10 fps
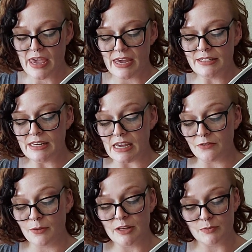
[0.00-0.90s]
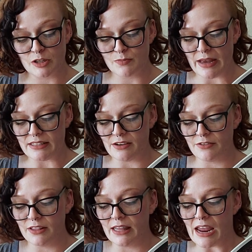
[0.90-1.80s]
Indeed, from this perspective,
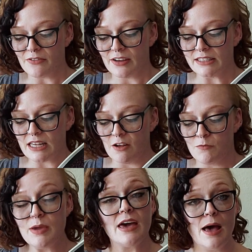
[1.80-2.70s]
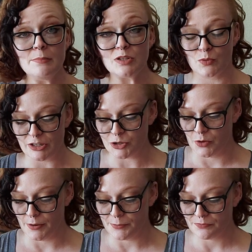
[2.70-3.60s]
life itself becomes the
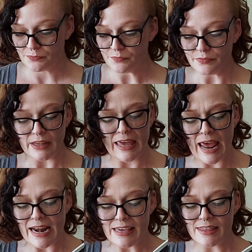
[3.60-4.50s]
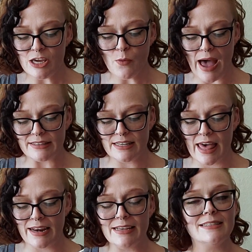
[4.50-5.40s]
ritual, and anything you add to
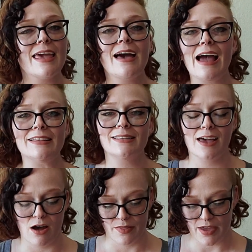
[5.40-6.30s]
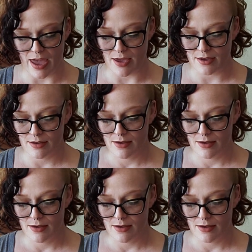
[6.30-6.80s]
that is like icing on the cake.